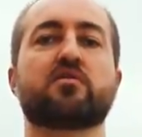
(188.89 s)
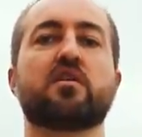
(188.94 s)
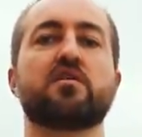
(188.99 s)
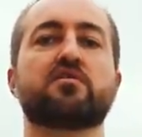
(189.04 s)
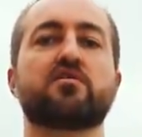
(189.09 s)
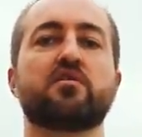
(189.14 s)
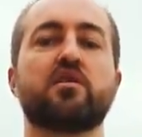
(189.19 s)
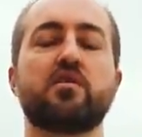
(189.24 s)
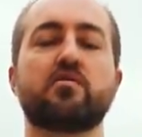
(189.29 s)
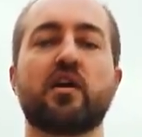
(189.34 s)
Okay,
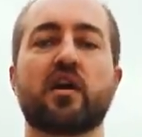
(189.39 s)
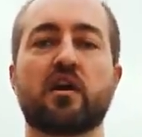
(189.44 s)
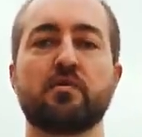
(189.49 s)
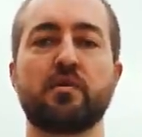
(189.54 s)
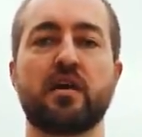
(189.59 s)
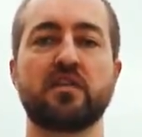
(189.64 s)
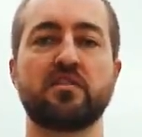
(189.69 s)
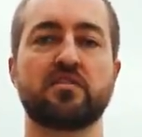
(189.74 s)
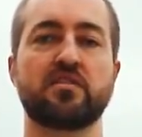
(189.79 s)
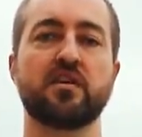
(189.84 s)
so he
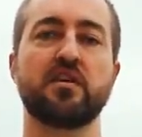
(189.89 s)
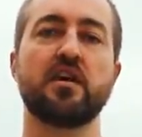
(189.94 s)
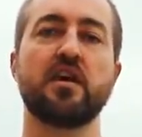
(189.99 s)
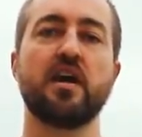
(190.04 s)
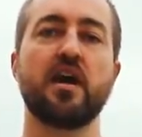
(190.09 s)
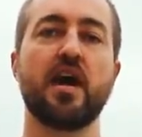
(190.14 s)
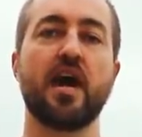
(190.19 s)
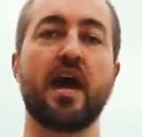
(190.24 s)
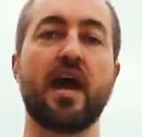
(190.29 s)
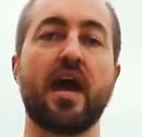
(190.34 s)
recommends
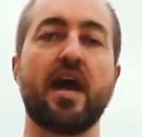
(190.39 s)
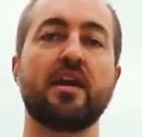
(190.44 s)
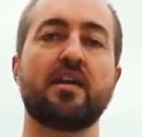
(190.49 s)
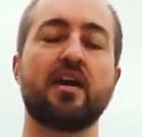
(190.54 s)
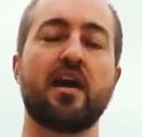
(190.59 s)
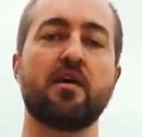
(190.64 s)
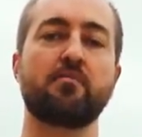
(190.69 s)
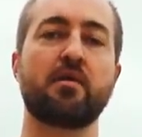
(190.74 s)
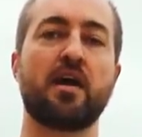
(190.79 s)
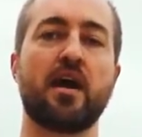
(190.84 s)
N
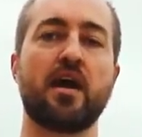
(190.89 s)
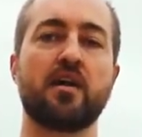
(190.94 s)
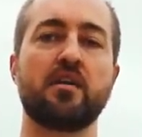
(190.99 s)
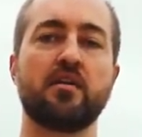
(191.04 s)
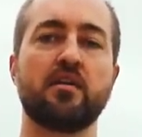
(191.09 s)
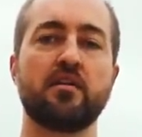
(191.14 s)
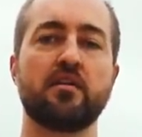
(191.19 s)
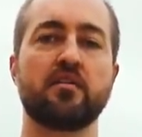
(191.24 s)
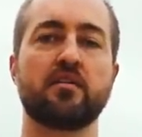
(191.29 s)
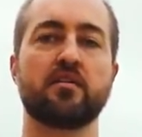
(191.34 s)
M
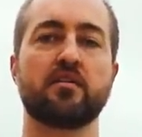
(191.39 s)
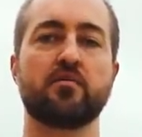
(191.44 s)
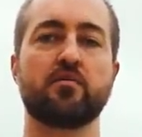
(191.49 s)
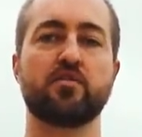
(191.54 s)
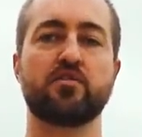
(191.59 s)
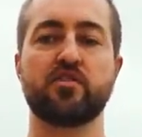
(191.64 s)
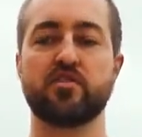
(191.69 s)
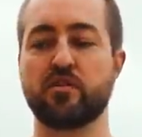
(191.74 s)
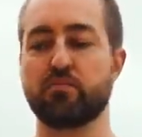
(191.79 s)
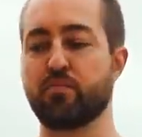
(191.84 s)
N,
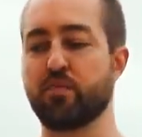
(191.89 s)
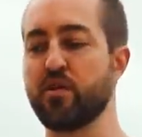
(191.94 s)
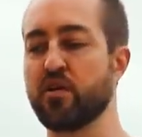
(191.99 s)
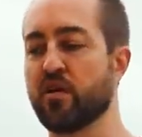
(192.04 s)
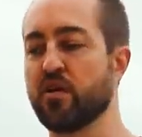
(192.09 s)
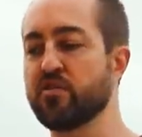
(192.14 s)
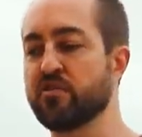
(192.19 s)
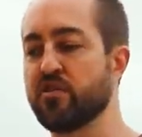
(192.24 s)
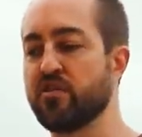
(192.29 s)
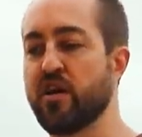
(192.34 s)
which is a
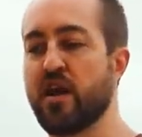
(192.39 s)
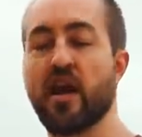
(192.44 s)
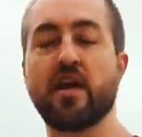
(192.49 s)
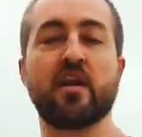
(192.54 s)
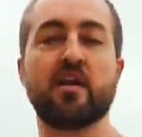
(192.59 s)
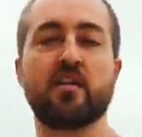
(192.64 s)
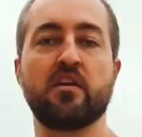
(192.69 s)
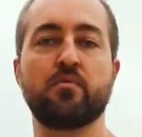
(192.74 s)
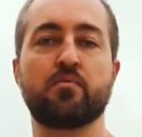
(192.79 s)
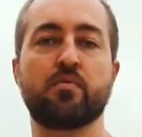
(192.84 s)
precursor to N A D